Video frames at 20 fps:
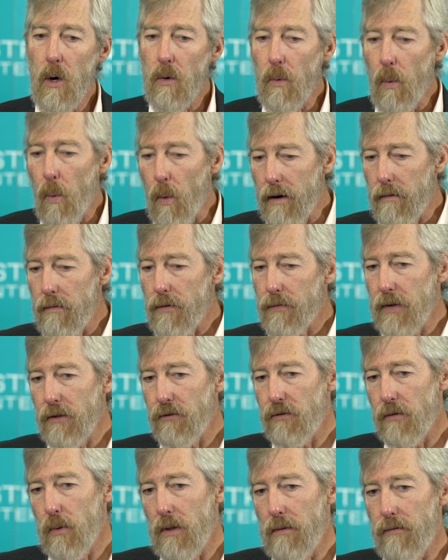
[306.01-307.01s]
One of the
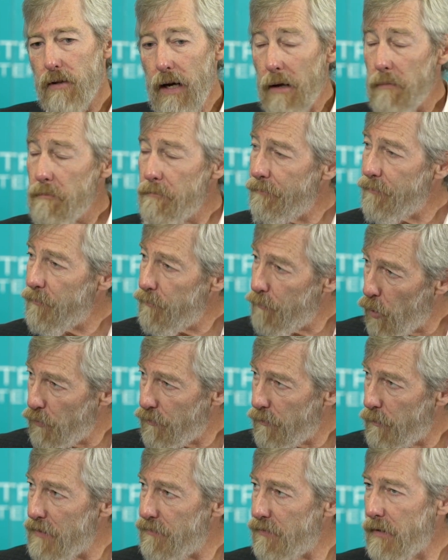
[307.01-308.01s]
things that we've done,
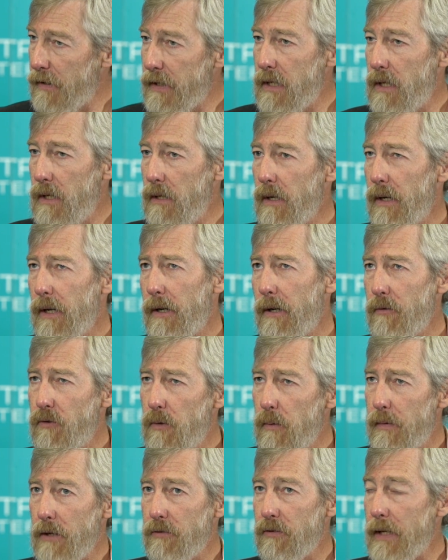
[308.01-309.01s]
most recently,
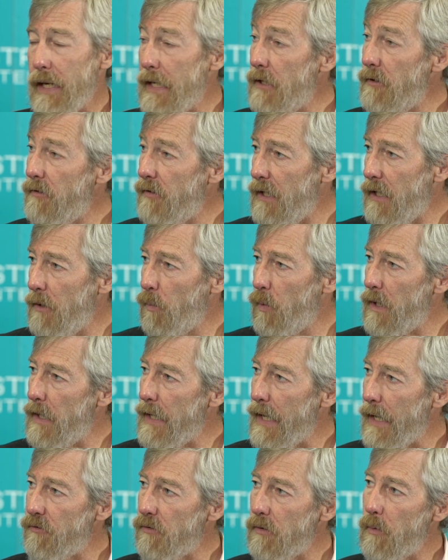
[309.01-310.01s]
2018, we
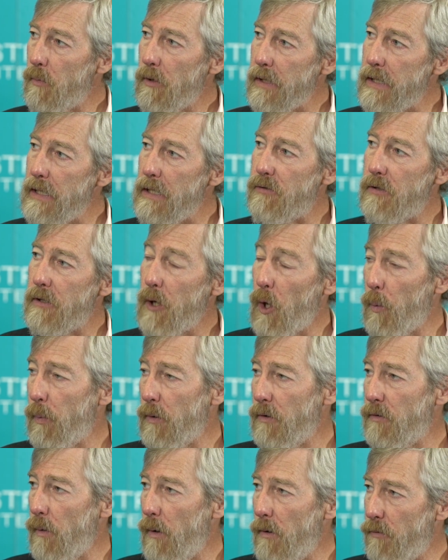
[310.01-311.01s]
actually released an
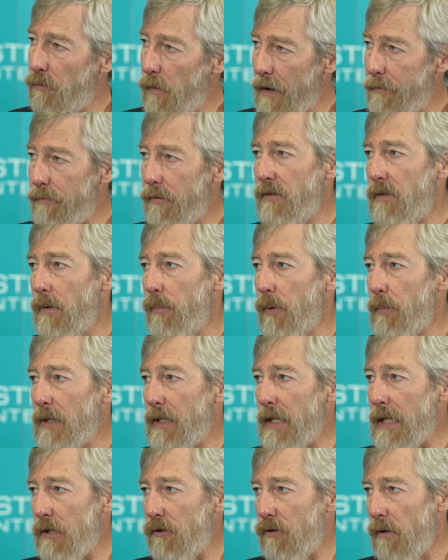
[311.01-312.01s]
open source reference
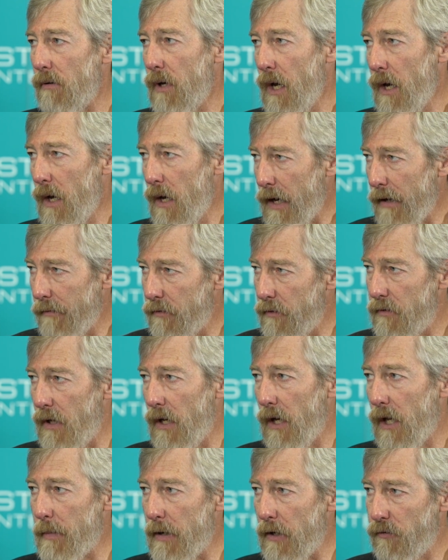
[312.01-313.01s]
implementation of a
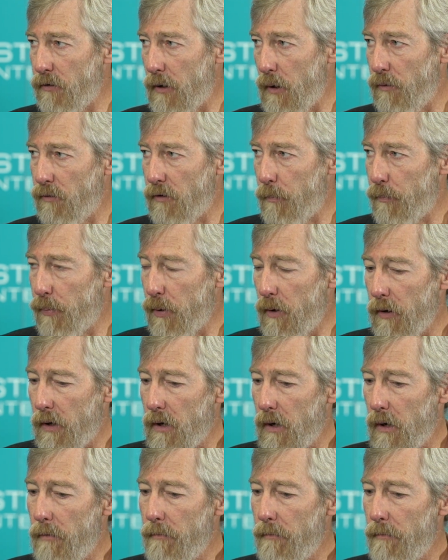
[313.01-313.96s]
DLMS COSEM protocol.